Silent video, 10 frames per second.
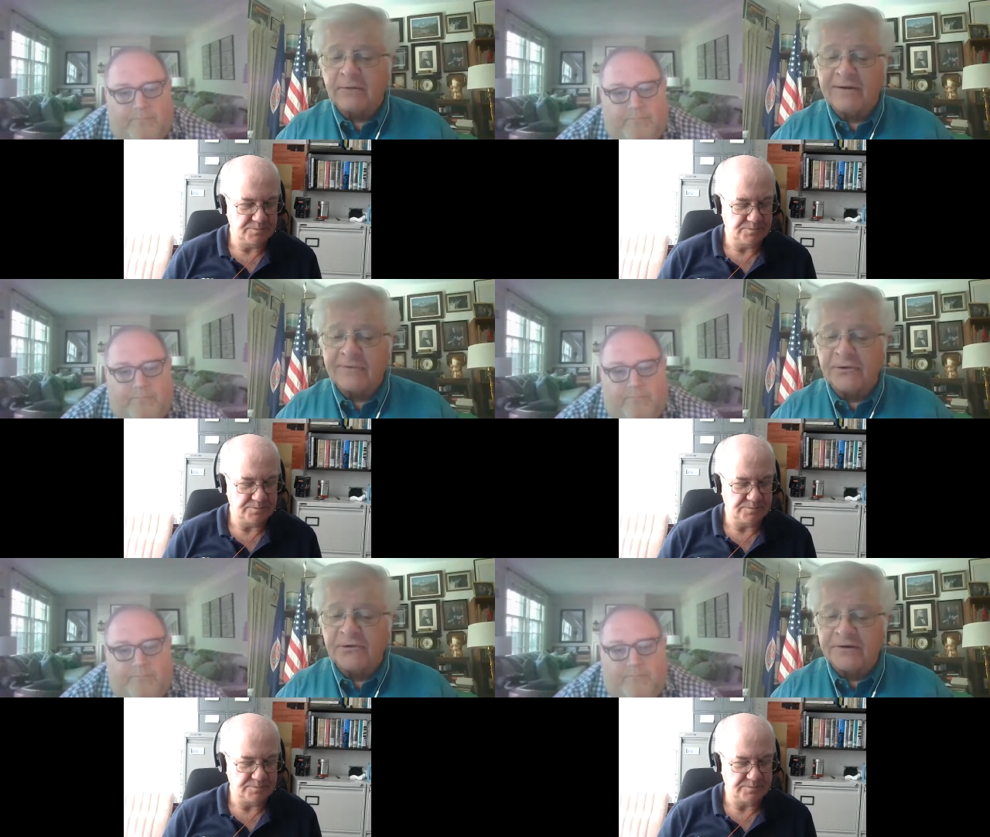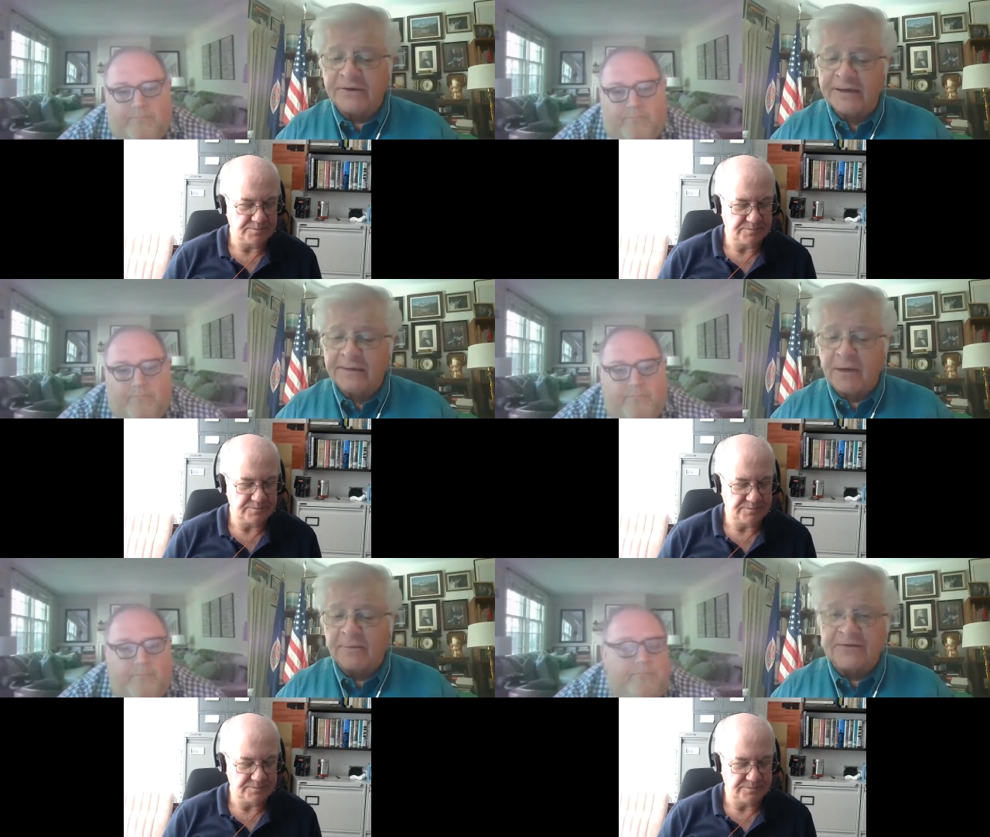Speaker 1: Revolution
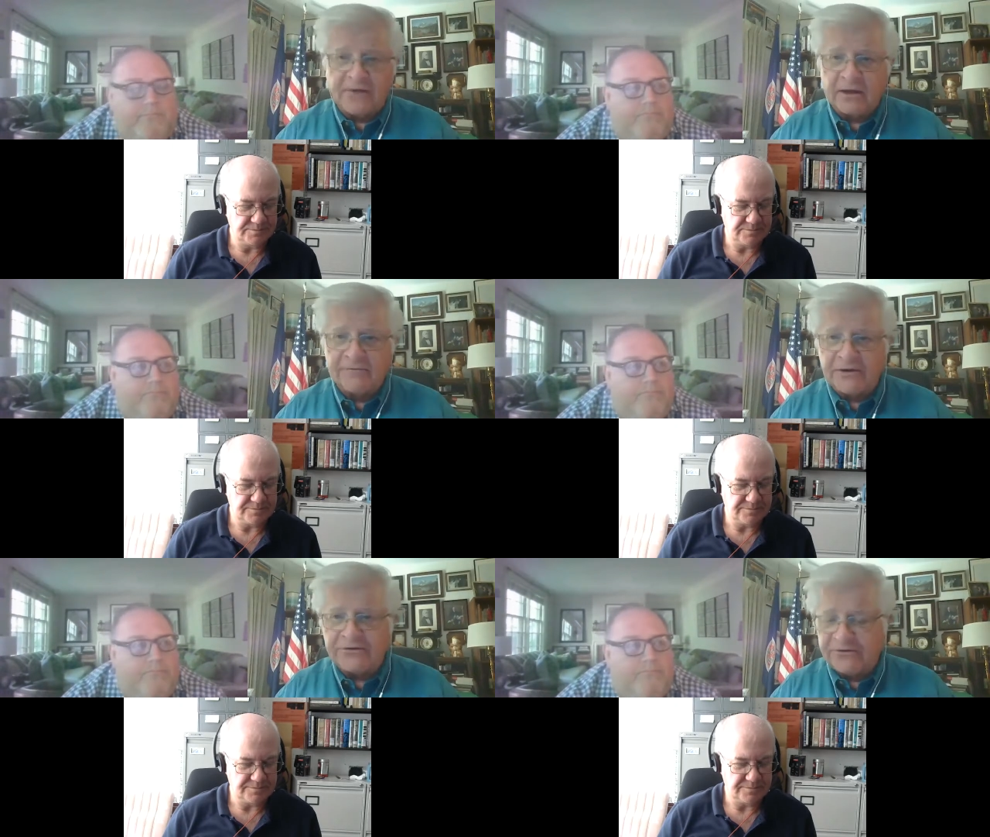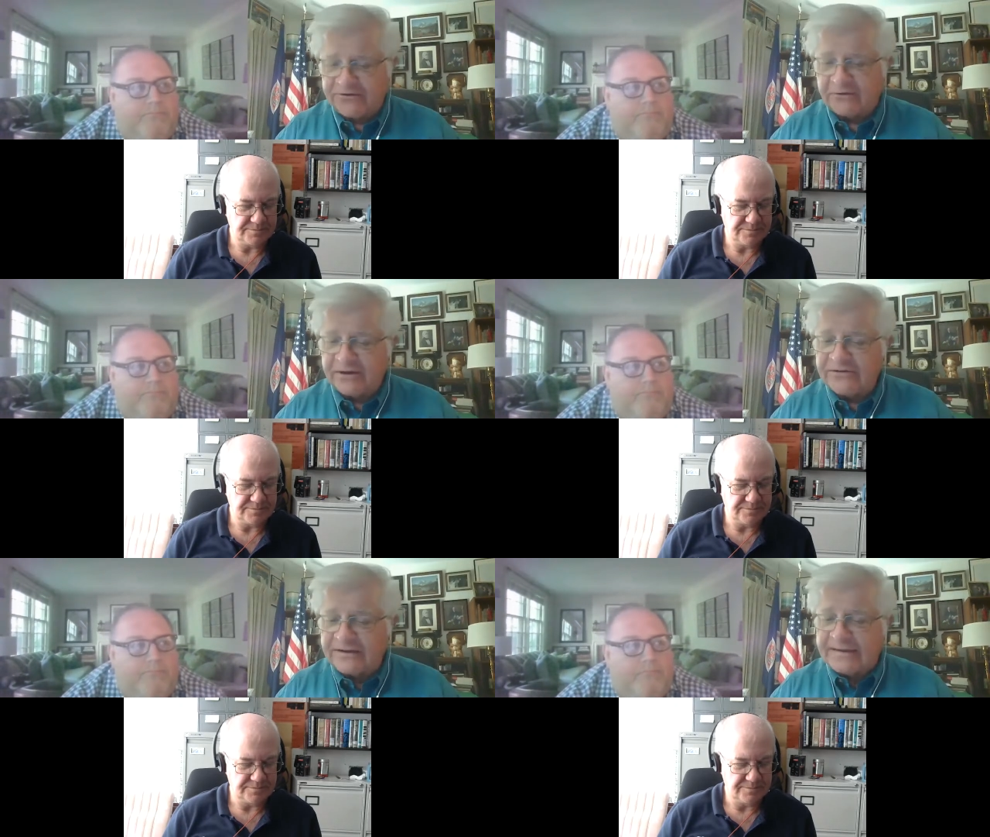public television
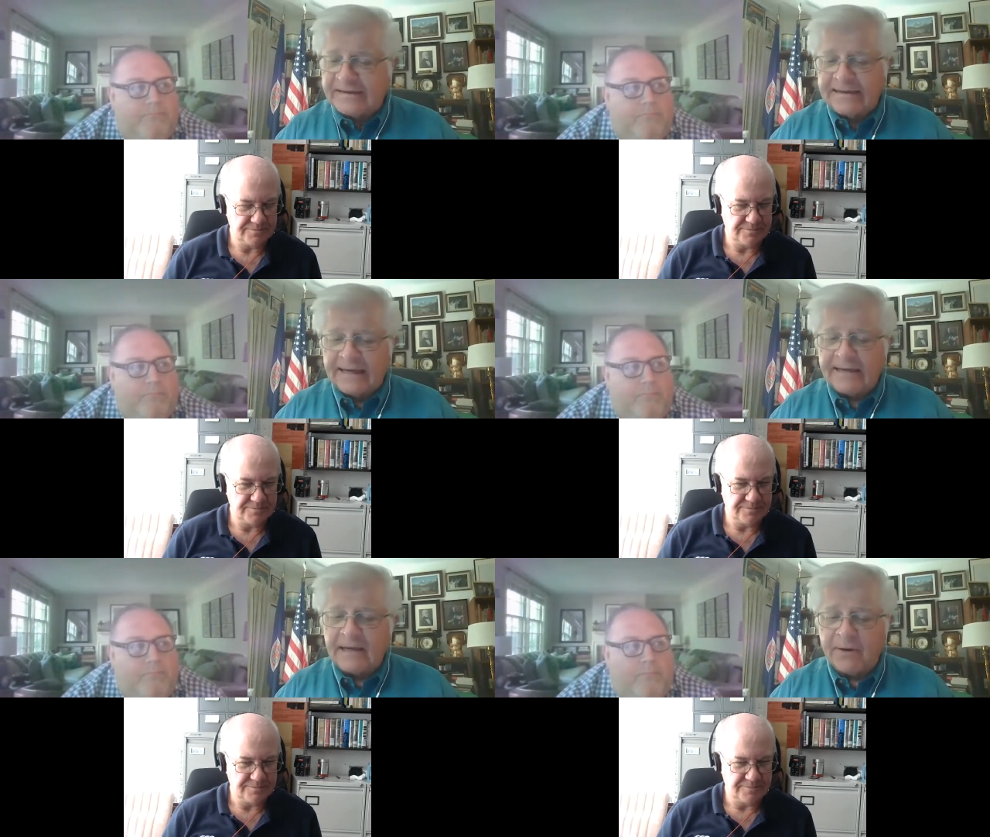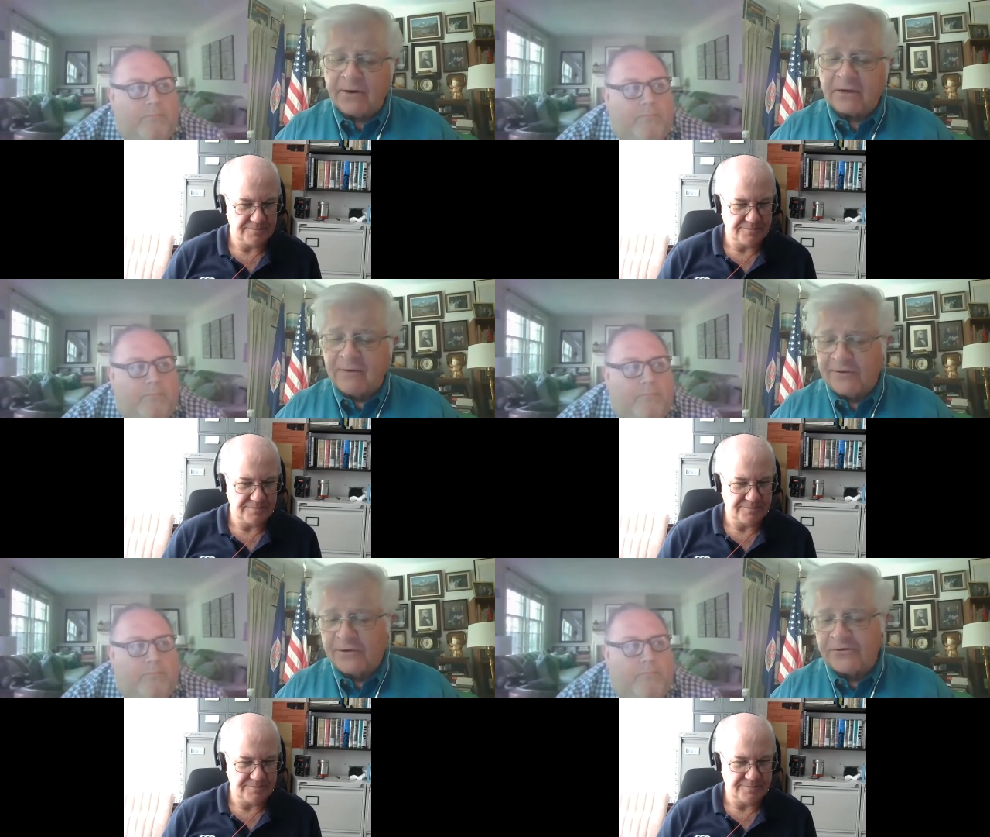series and the
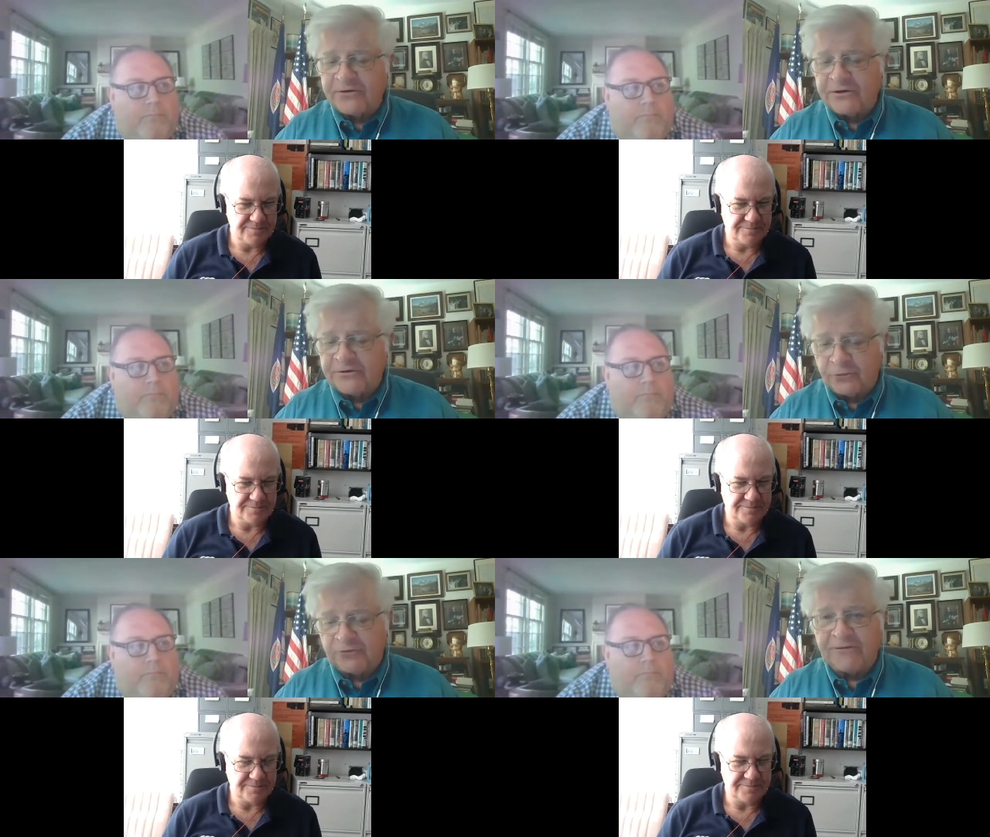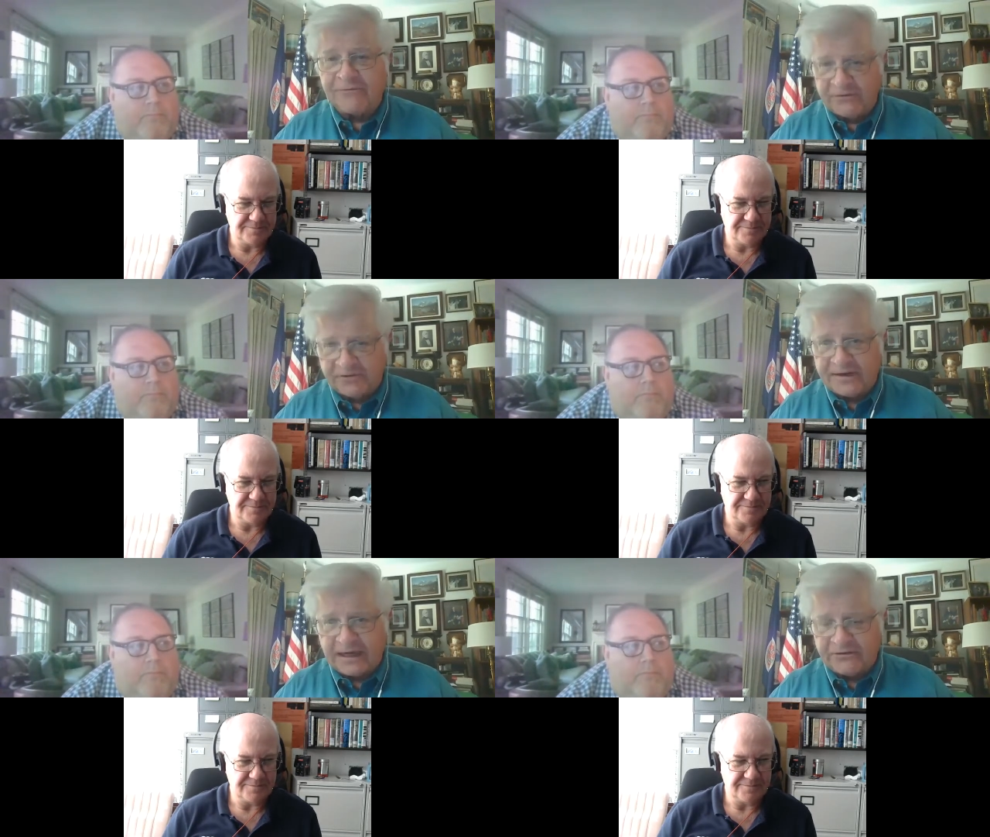American Revolution Consortium for
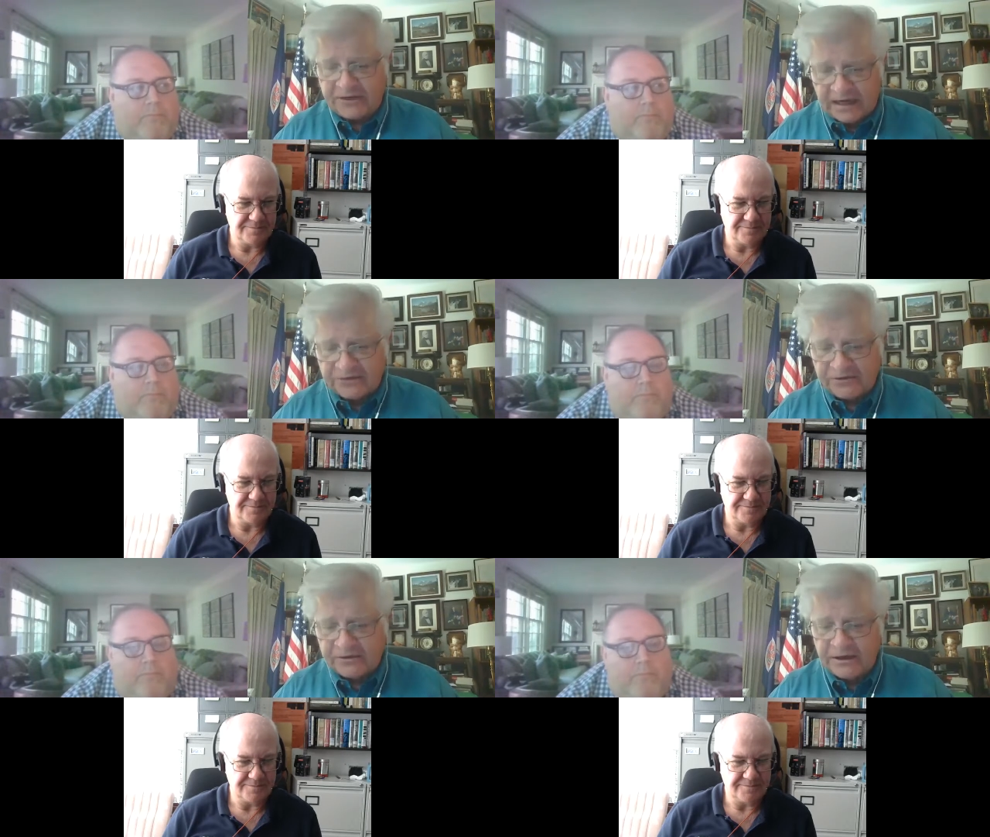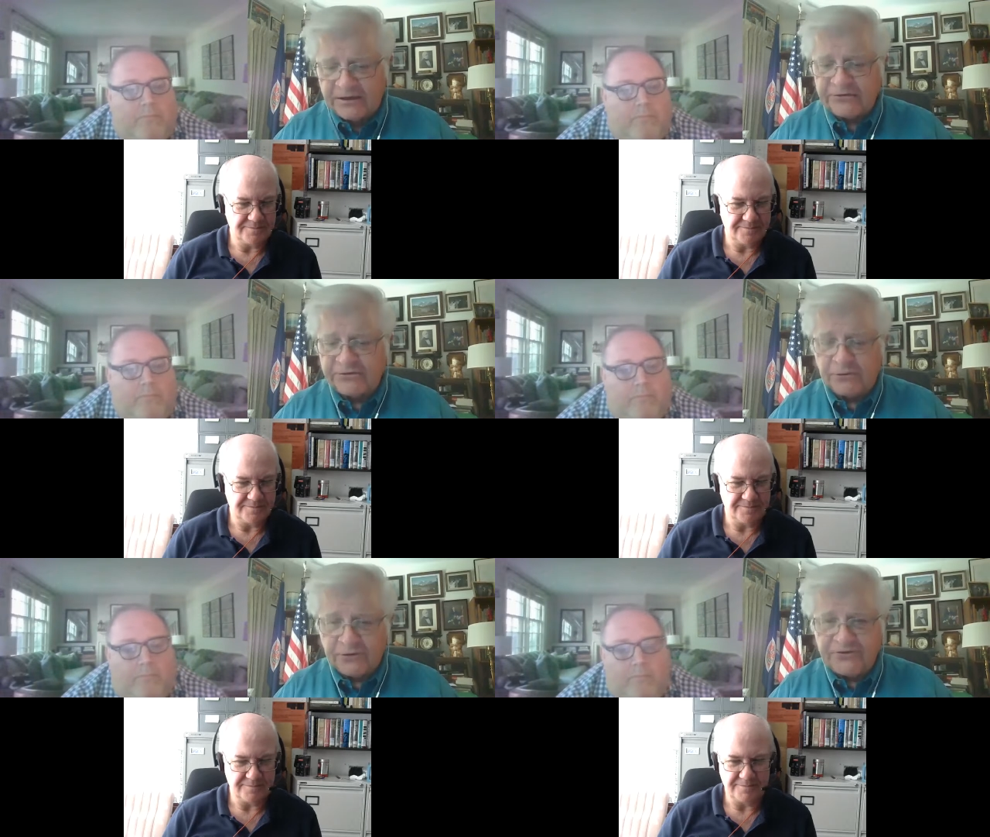Civic Education
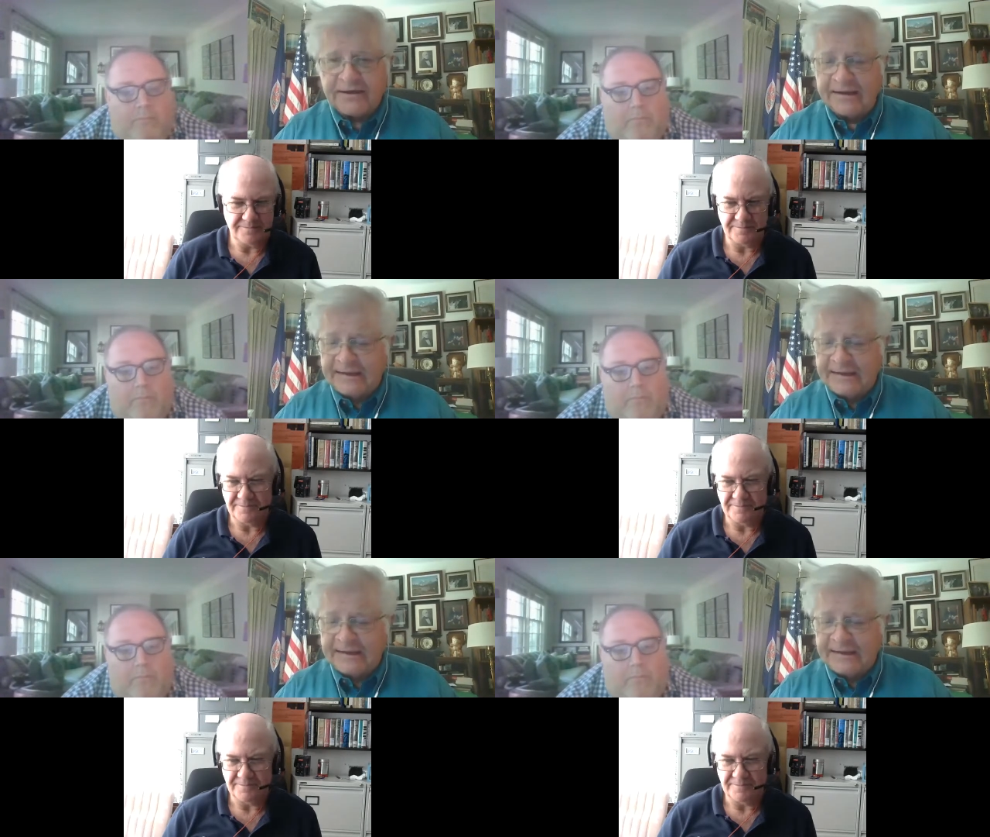so, Christian,